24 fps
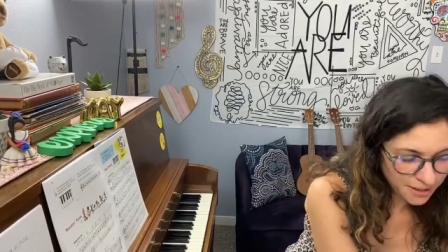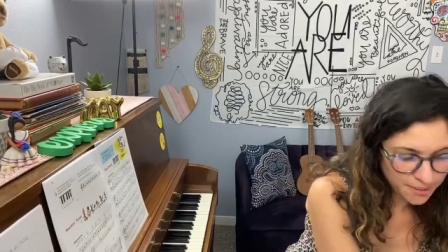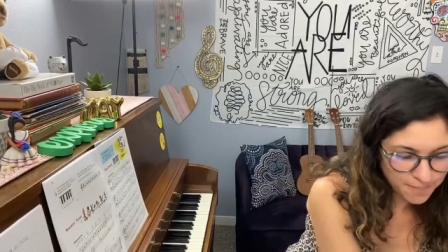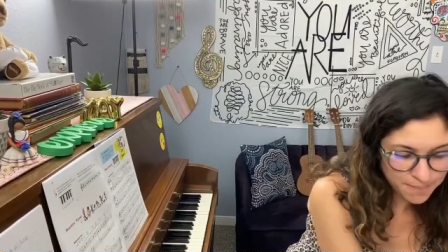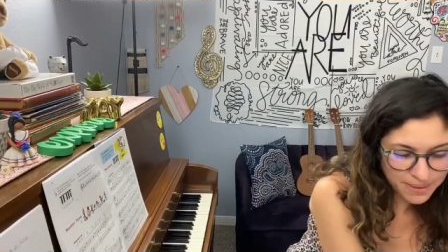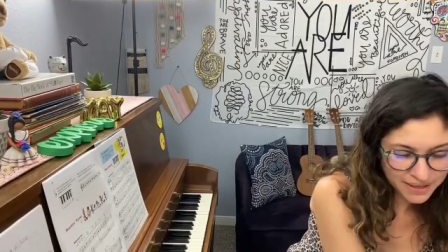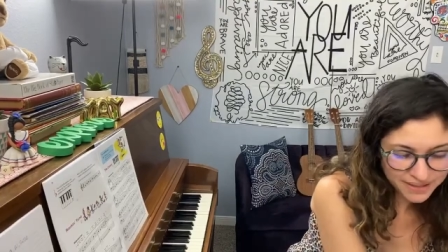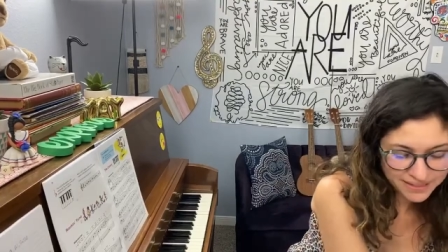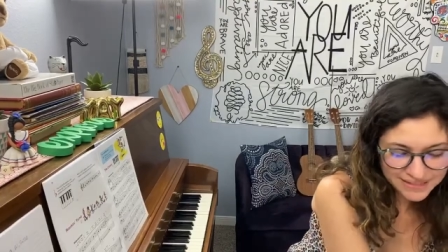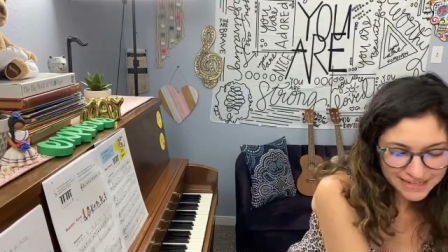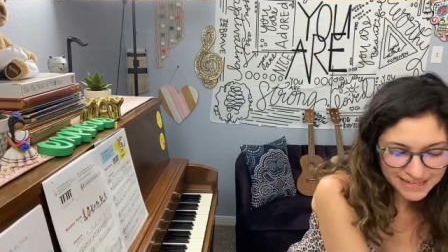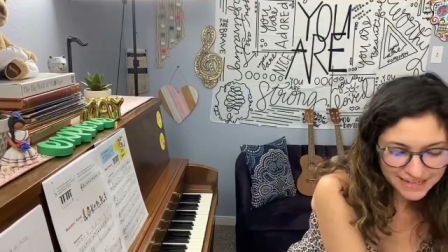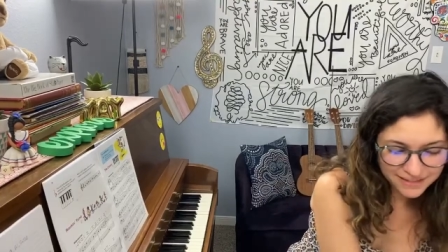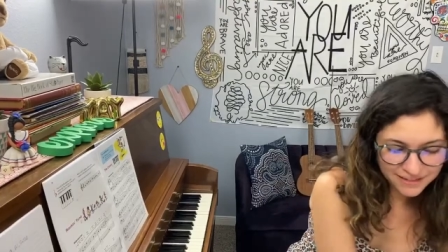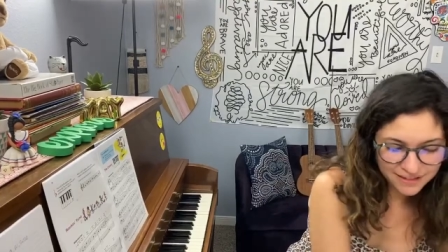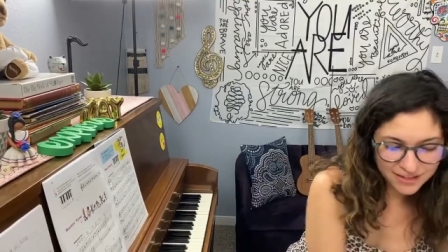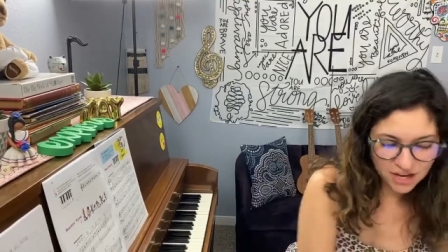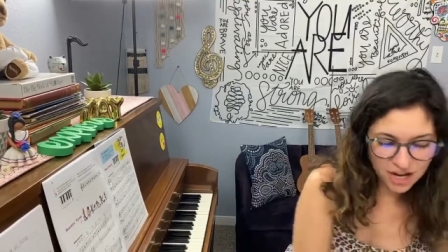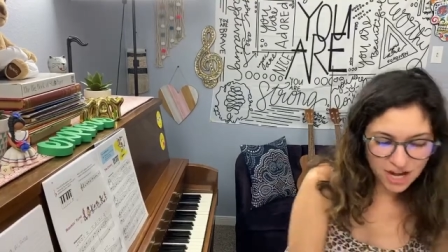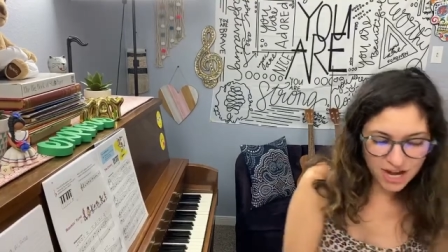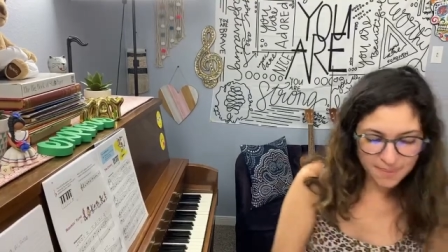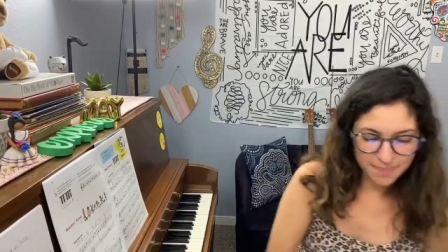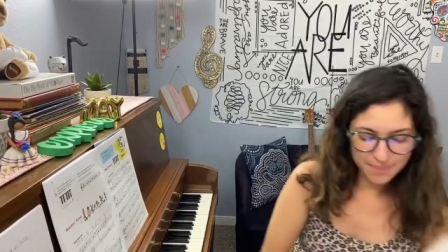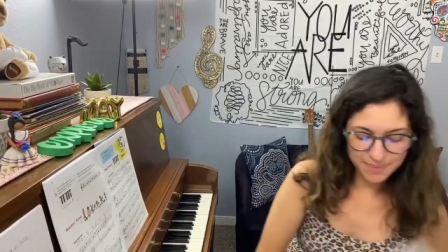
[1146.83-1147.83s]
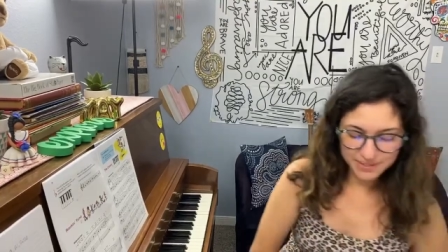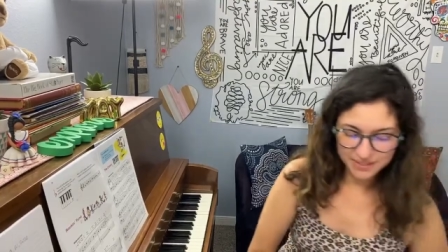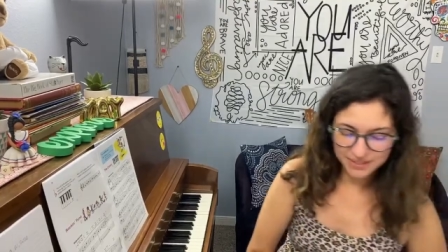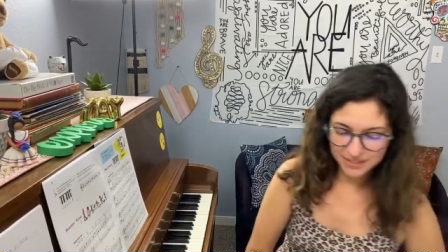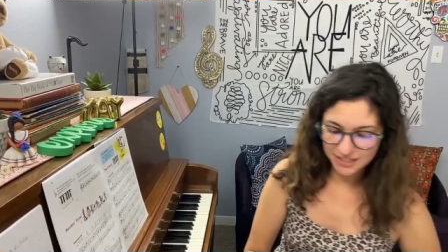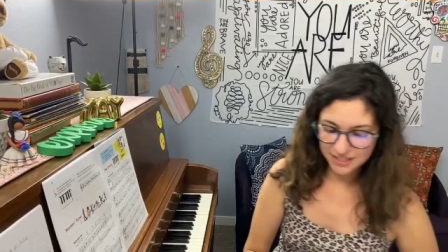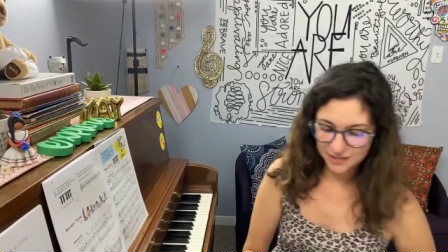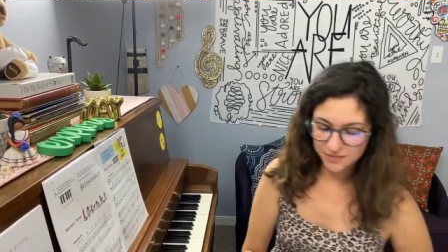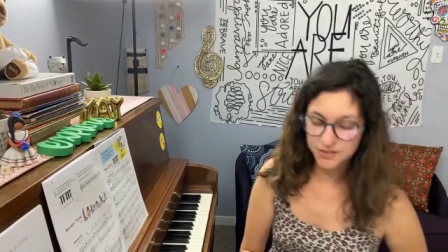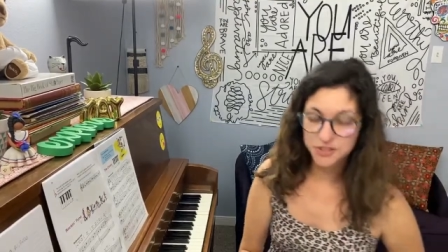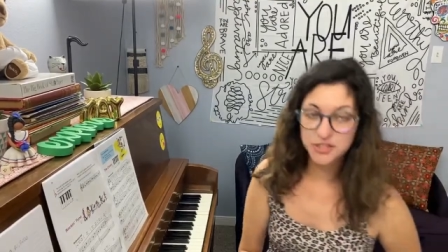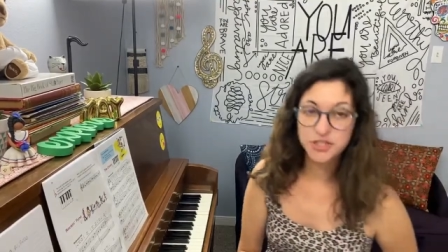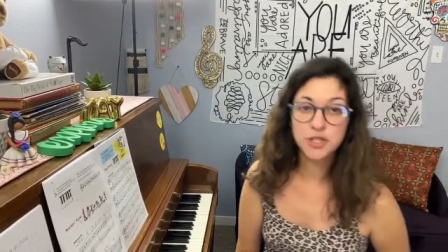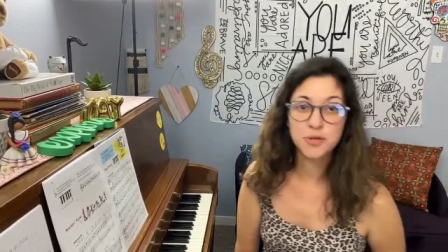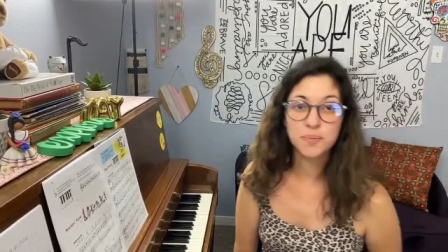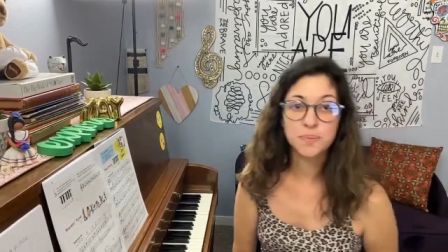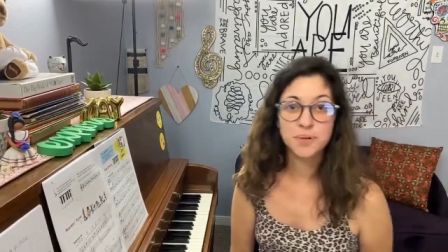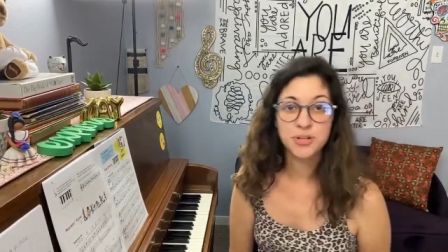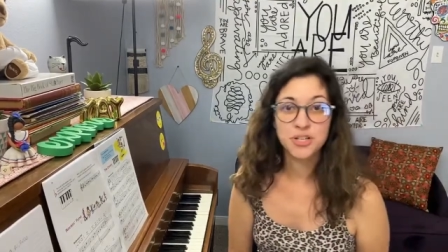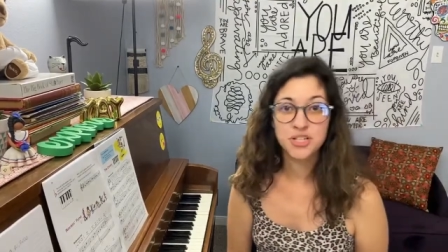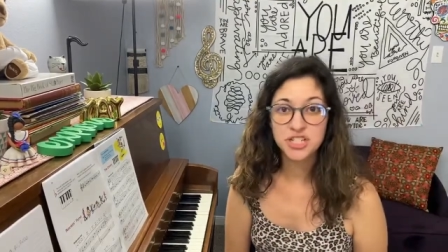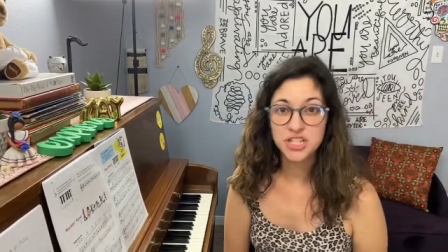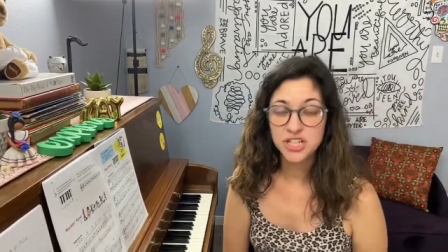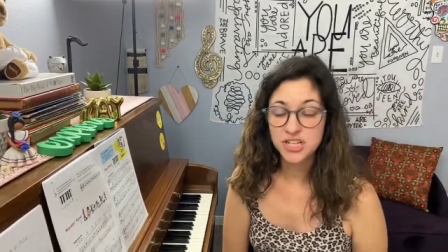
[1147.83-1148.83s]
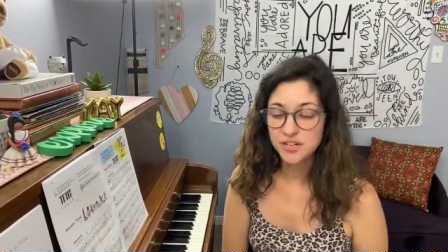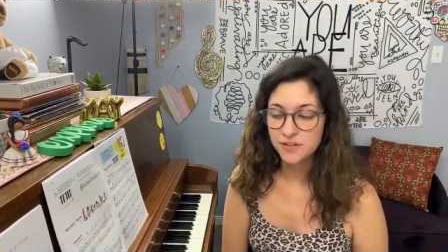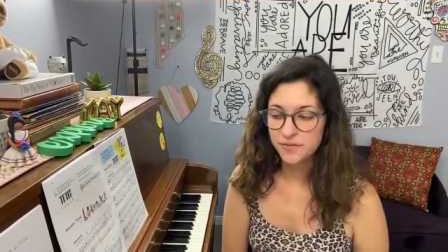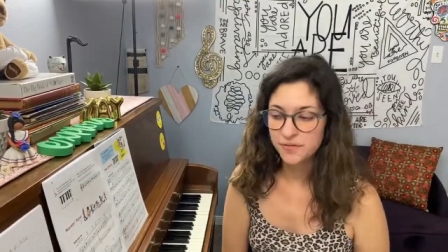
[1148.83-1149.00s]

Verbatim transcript: But then the opposite of super cheetah